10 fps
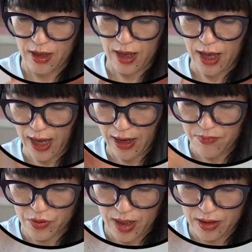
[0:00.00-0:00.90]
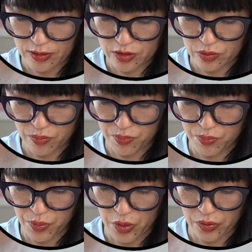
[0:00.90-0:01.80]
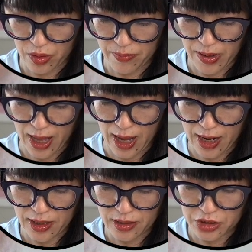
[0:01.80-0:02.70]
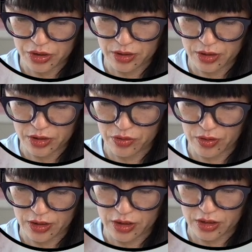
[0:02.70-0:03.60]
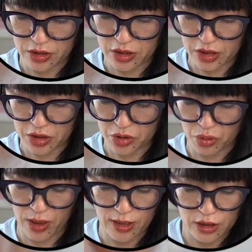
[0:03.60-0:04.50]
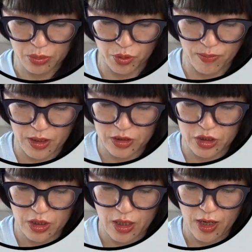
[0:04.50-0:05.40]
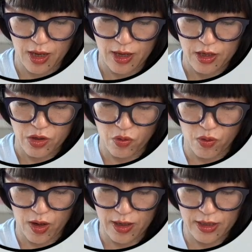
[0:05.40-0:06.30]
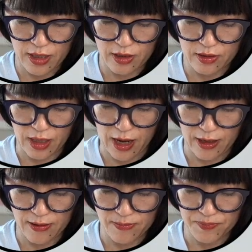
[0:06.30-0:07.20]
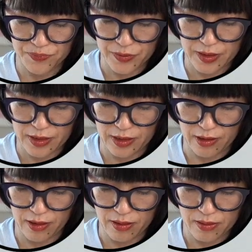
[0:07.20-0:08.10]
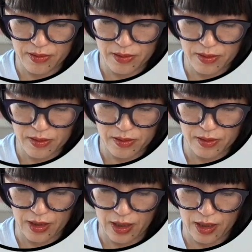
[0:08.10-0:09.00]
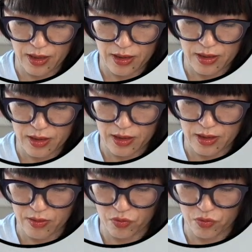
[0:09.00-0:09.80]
eyebrows, bottom eyelashes. You can just trace pretty much your ink line here, okay, here,